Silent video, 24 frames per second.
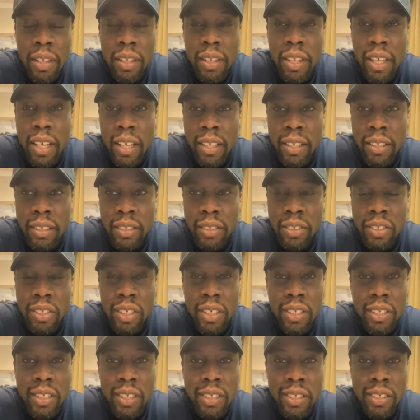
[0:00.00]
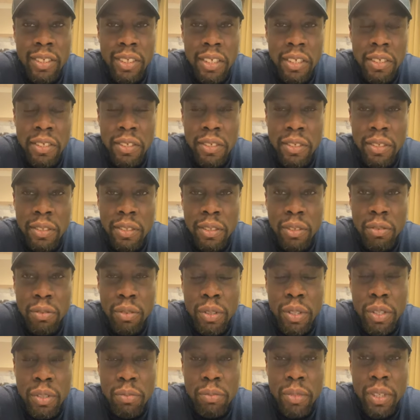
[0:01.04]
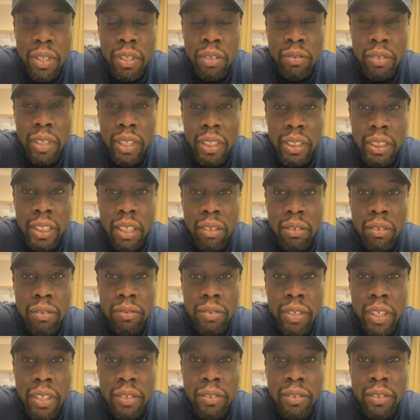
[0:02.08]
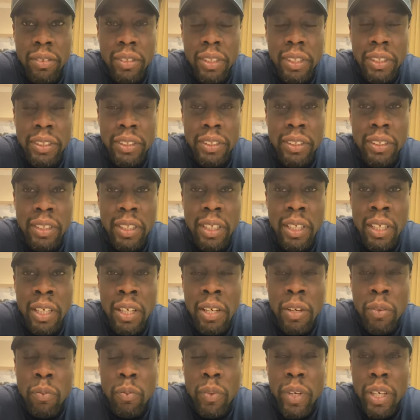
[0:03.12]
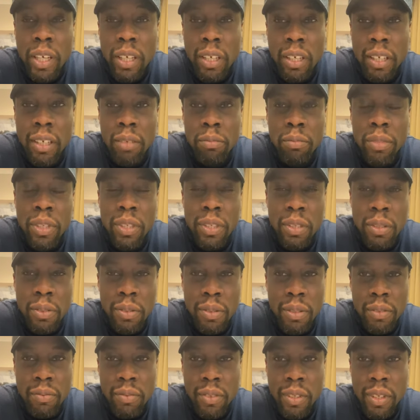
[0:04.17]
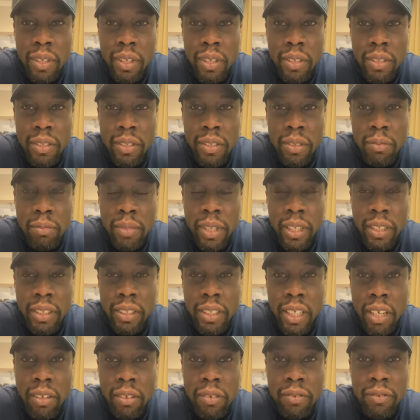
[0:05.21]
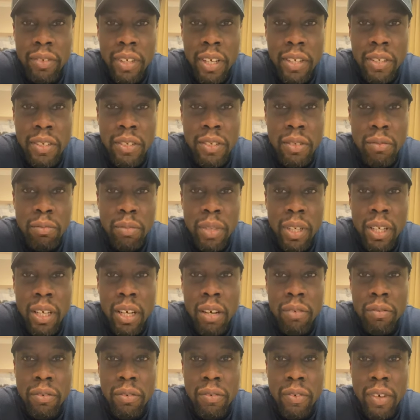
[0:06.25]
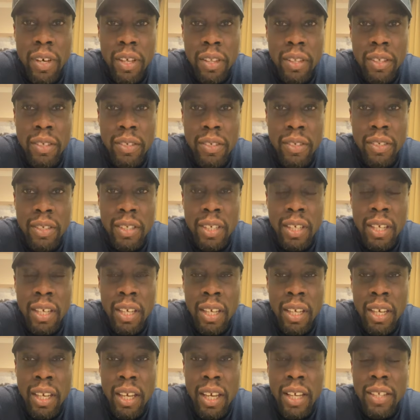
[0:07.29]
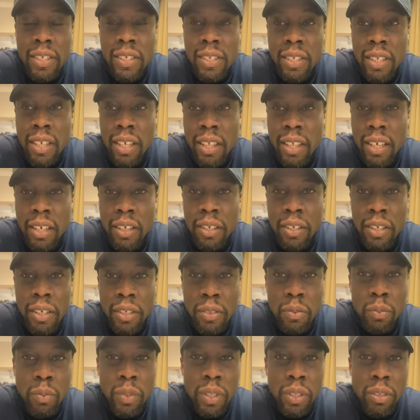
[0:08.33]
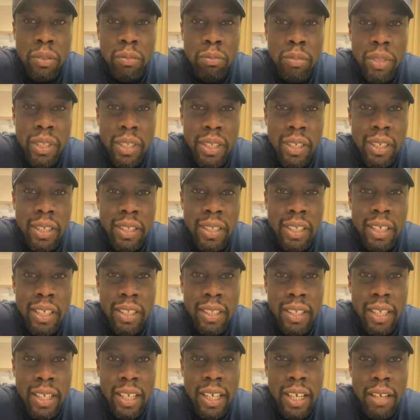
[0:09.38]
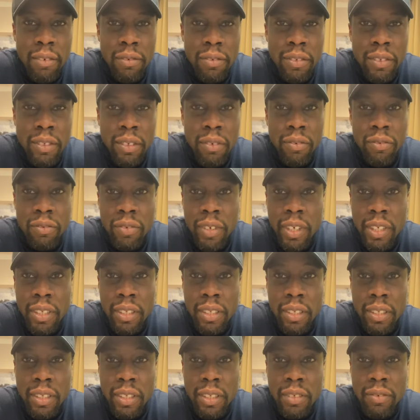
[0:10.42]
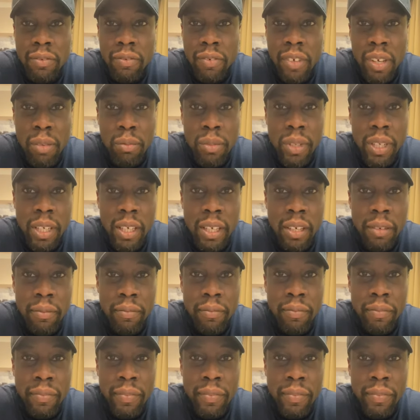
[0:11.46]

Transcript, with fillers: then just as Jesus on the cross made a great sacrifice for us, we can be used of God to make sacrifices on behalf of others and see that God's will be done in the lives of friends, family,